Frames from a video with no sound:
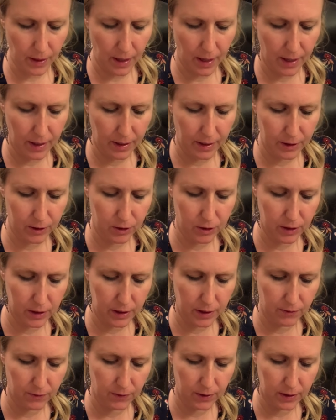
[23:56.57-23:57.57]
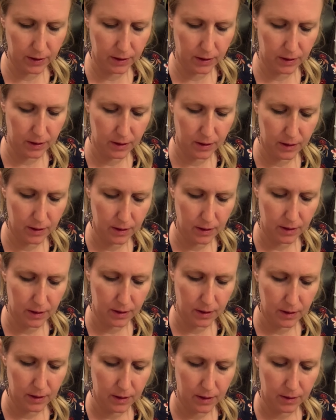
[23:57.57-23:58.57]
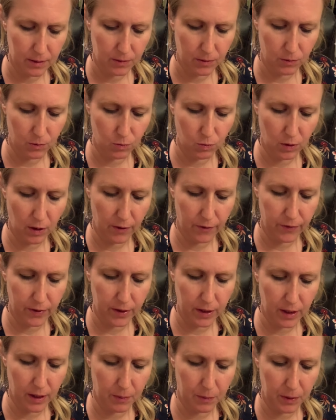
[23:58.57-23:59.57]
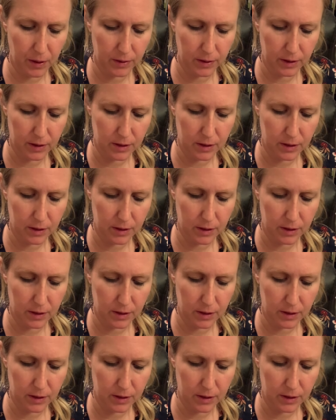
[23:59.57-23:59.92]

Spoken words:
And I could even rough it up on the